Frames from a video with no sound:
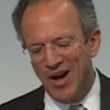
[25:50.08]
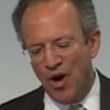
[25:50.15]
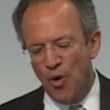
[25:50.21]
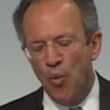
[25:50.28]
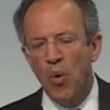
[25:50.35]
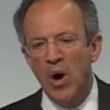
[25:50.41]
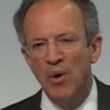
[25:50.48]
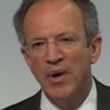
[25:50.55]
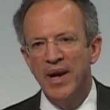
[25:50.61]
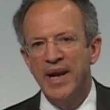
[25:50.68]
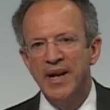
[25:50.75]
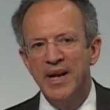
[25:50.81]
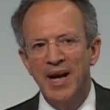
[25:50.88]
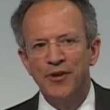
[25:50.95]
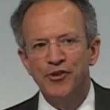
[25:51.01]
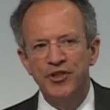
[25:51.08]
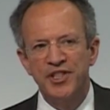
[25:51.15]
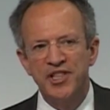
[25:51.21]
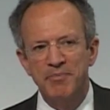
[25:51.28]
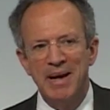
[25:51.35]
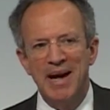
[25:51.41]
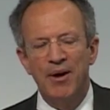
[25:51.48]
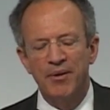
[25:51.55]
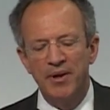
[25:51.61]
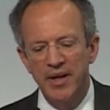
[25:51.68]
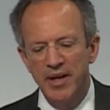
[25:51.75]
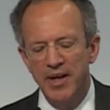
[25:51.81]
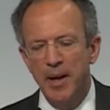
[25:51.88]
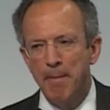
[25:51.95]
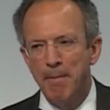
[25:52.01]
worry not just about
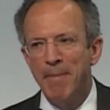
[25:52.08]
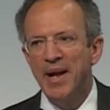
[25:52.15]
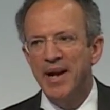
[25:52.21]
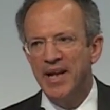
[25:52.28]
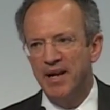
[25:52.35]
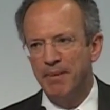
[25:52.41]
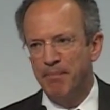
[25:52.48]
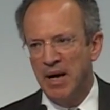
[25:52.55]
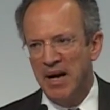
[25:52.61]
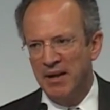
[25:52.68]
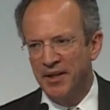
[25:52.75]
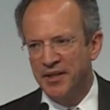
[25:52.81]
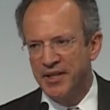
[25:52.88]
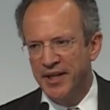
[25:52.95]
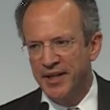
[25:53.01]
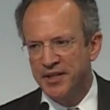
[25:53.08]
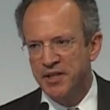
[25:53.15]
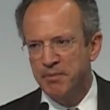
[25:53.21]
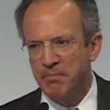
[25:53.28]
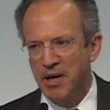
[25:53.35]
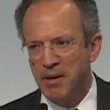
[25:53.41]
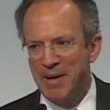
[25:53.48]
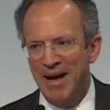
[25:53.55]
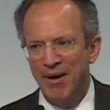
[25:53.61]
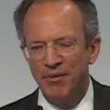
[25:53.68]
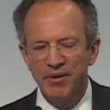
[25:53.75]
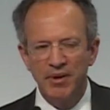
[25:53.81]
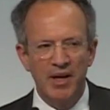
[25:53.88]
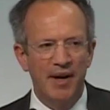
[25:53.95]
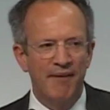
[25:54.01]
money in politics, but about